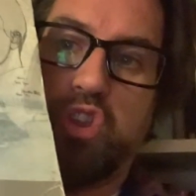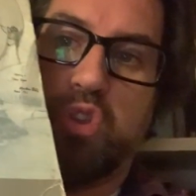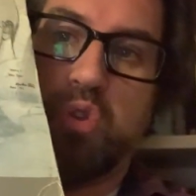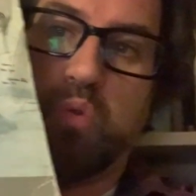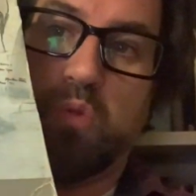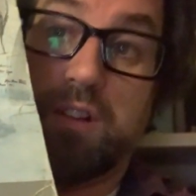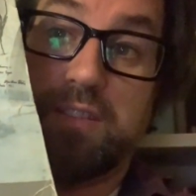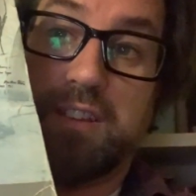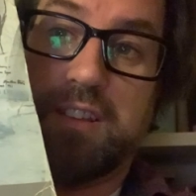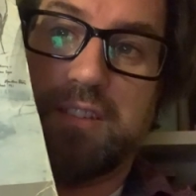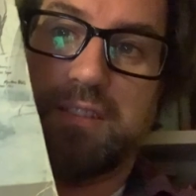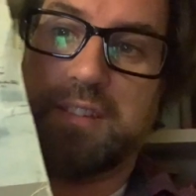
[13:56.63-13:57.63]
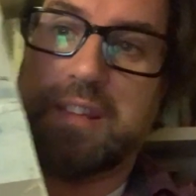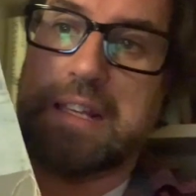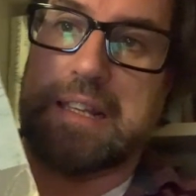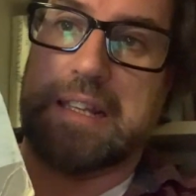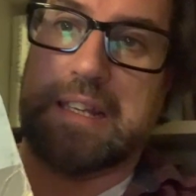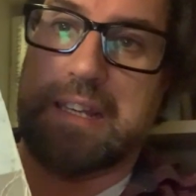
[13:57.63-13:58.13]
Ulysses
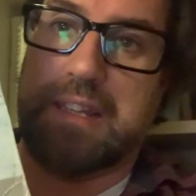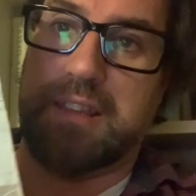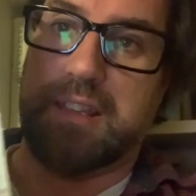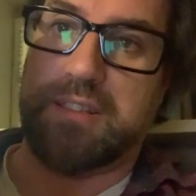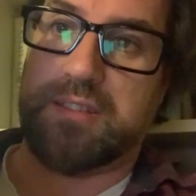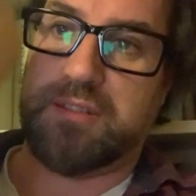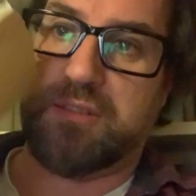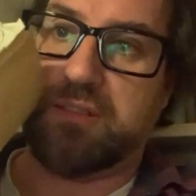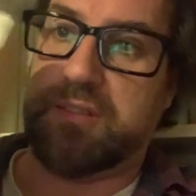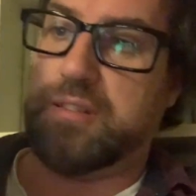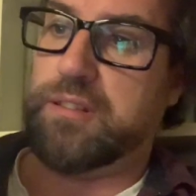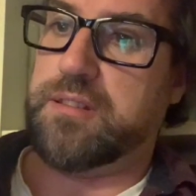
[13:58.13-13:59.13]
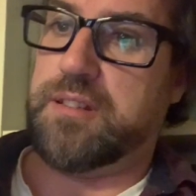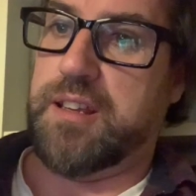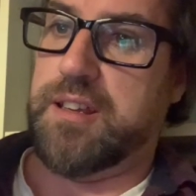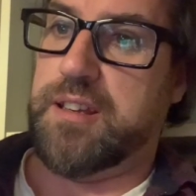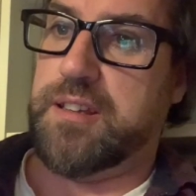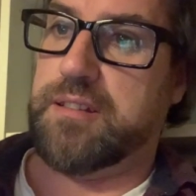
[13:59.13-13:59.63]
in this
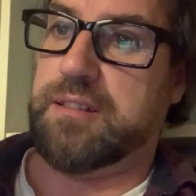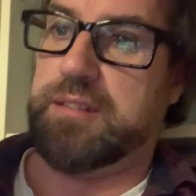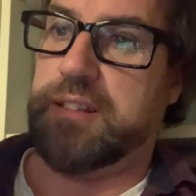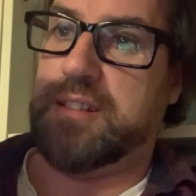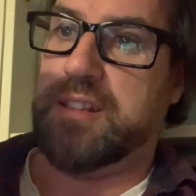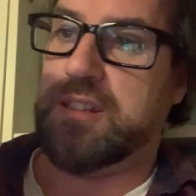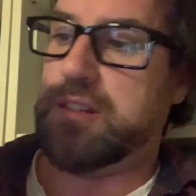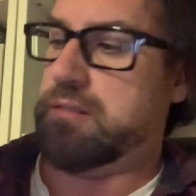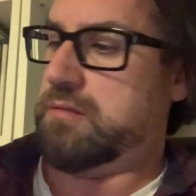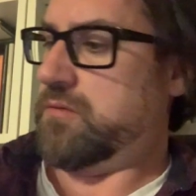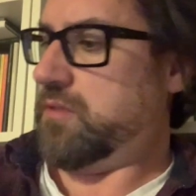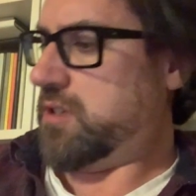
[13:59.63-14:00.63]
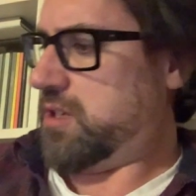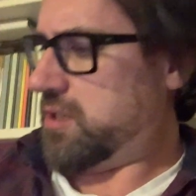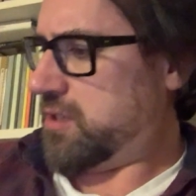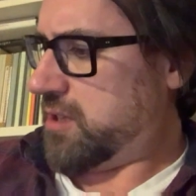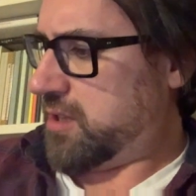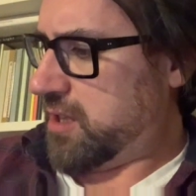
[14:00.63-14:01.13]
edition, which
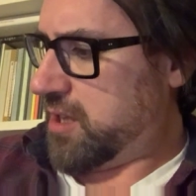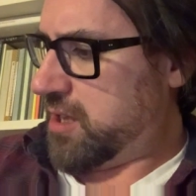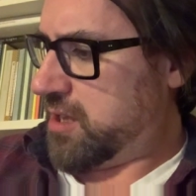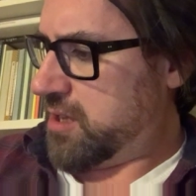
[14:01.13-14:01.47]
is the